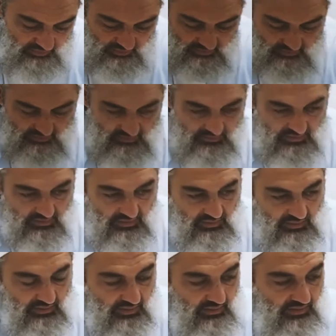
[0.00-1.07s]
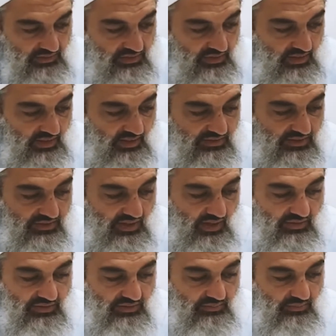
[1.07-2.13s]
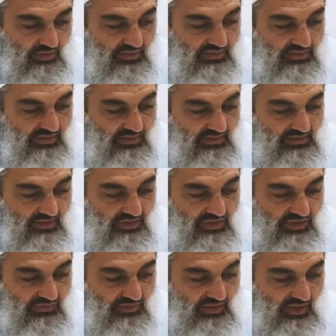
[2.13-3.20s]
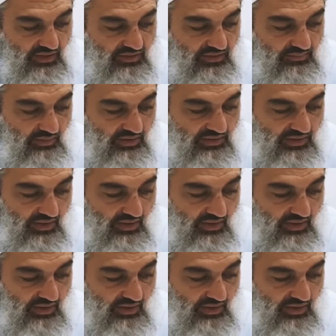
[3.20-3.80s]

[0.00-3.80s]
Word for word: I'll continue in English. He says, going to the mosque, the intentions for going to the mosque.